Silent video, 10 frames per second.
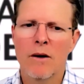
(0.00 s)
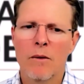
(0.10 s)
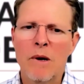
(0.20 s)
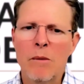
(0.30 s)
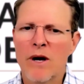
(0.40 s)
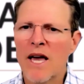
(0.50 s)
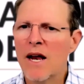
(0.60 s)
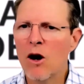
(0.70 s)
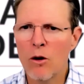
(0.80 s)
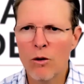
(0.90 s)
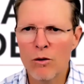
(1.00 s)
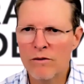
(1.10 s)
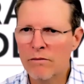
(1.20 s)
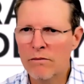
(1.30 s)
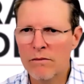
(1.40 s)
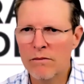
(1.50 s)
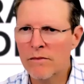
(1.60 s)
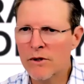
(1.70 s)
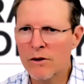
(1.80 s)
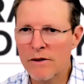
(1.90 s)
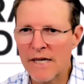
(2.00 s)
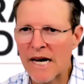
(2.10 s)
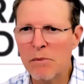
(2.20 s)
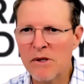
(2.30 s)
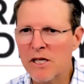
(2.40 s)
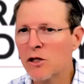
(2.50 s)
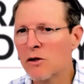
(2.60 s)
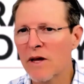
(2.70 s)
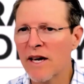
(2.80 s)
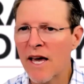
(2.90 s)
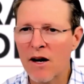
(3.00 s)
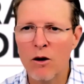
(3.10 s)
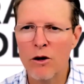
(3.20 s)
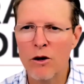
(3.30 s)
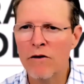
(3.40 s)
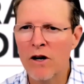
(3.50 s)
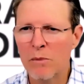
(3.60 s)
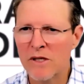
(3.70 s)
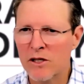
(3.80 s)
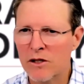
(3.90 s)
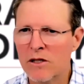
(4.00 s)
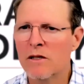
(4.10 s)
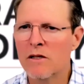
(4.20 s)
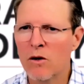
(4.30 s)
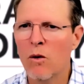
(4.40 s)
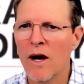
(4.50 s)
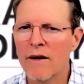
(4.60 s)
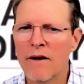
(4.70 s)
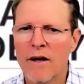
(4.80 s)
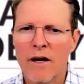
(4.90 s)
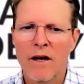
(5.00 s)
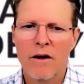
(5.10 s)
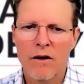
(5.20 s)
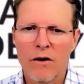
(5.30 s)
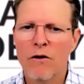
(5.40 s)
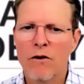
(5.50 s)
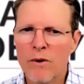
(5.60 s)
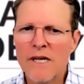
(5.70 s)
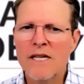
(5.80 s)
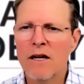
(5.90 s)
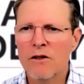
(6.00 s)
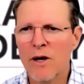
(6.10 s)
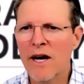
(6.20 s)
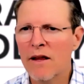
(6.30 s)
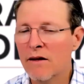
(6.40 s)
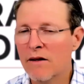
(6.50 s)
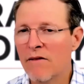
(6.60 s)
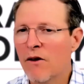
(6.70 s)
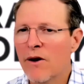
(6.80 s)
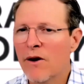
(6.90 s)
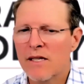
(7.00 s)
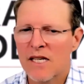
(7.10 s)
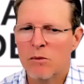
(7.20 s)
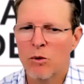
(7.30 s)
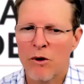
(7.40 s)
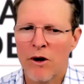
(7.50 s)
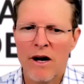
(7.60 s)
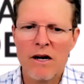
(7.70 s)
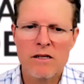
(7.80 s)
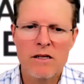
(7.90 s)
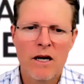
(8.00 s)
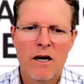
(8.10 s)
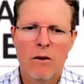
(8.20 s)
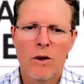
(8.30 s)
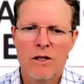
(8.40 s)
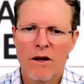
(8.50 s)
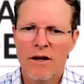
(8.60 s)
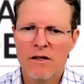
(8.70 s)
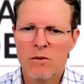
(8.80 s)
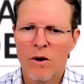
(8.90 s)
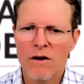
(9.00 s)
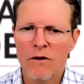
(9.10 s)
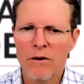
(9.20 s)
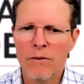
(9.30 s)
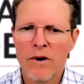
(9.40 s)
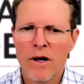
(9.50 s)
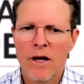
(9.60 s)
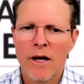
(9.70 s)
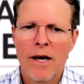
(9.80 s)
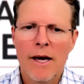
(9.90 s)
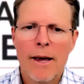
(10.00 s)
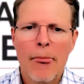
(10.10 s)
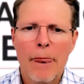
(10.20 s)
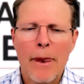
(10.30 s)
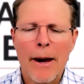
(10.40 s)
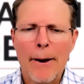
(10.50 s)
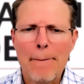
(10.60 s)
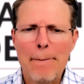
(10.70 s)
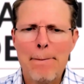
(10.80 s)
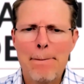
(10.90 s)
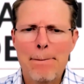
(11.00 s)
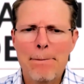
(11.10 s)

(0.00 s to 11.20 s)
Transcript: People can hold, day positions or they can hold overnight positions. It's quite, for a retail trader, they're very accessible products, which I think is wonderful. Um,